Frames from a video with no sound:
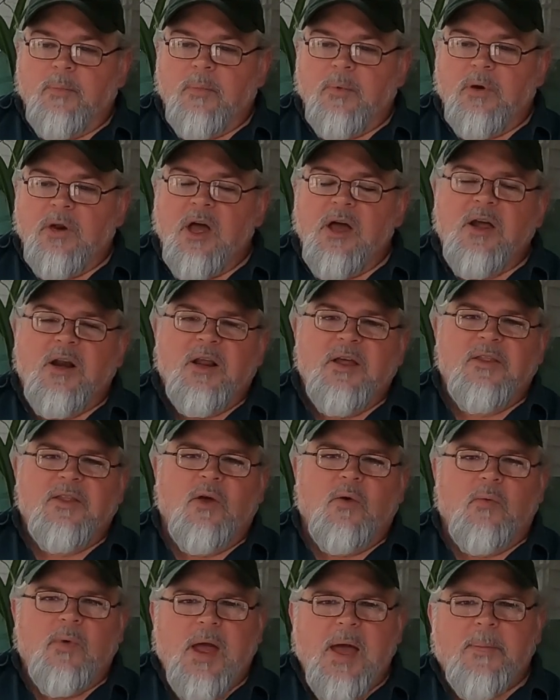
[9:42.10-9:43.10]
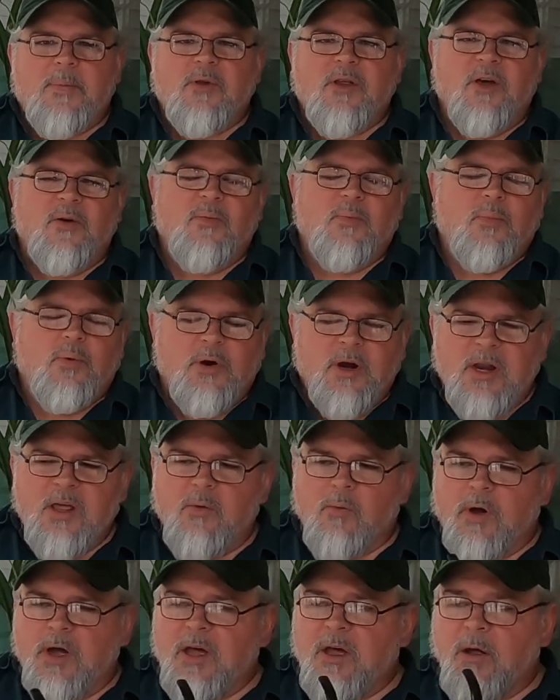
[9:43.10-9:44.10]
Luckily, they're wrapped up pretty
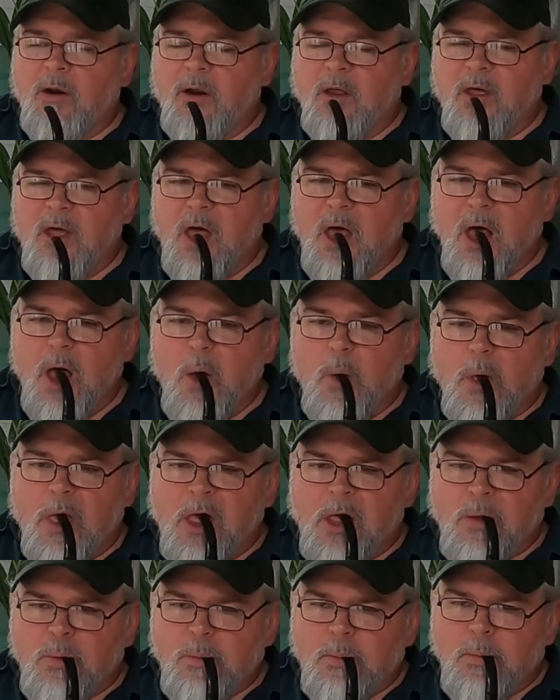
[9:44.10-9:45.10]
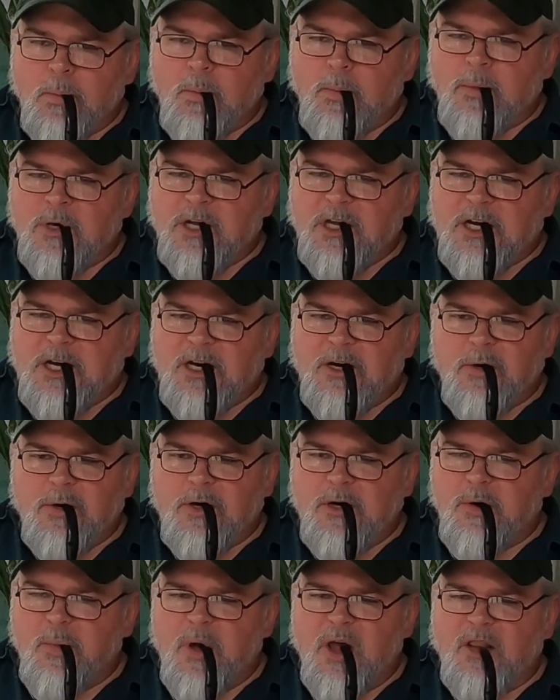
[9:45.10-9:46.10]
well. I don't
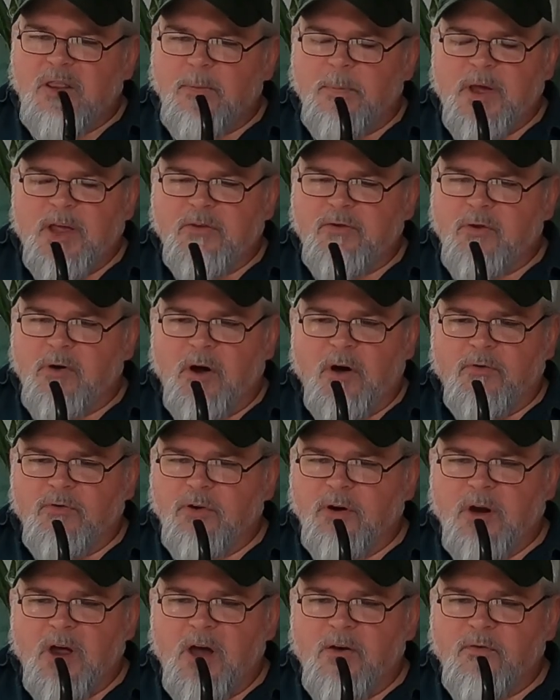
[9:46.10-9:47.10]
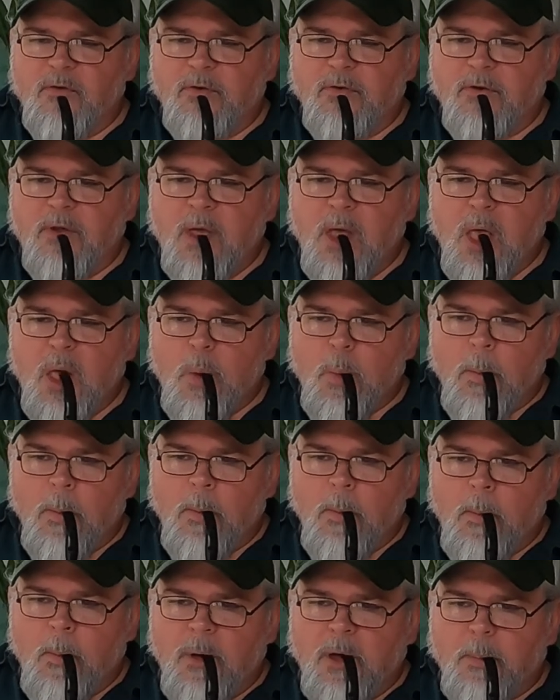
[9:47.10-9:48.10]
know about the Bess Crawford novels,
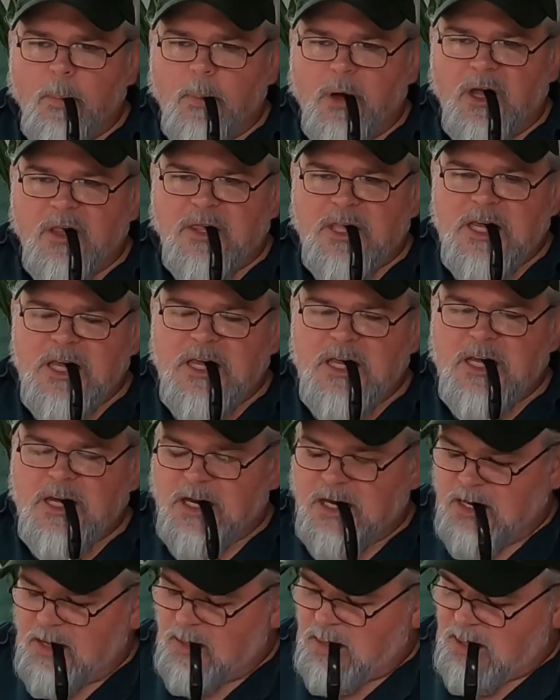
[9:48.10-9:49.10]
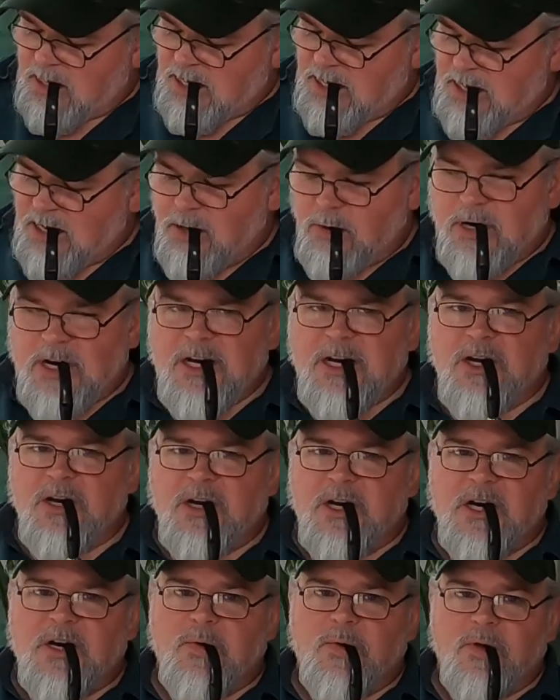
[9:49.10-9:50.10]
but the Ian Rutledge
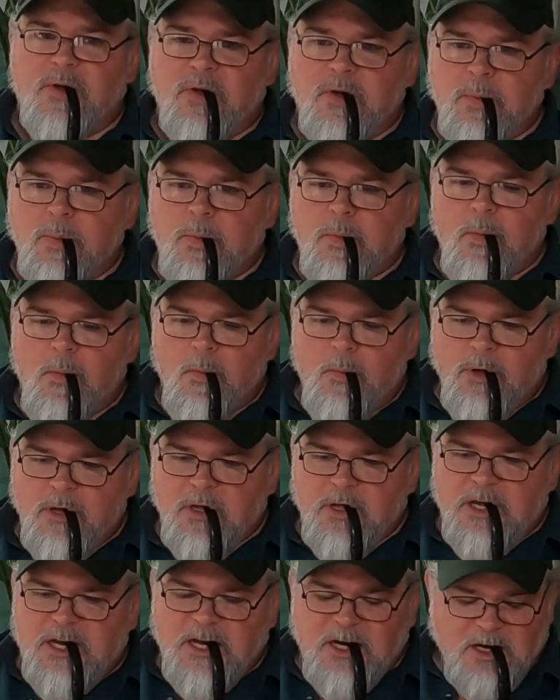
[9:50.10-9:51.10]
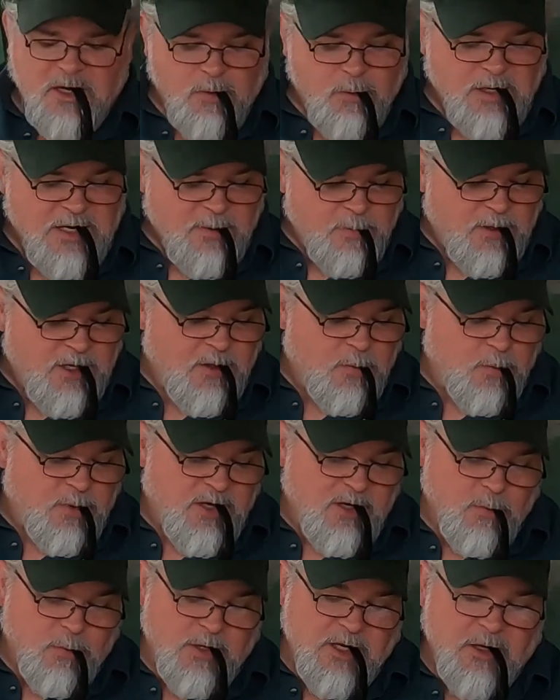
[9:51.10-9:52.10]
novels actually wrapped up
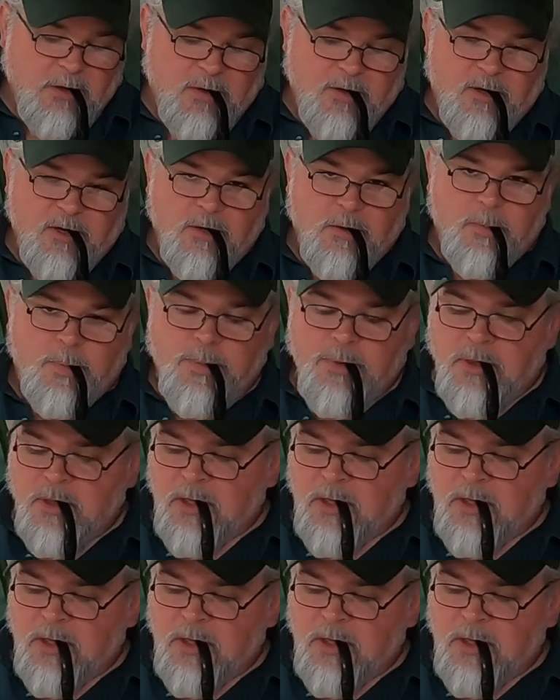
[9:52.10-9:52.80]
pretty well. So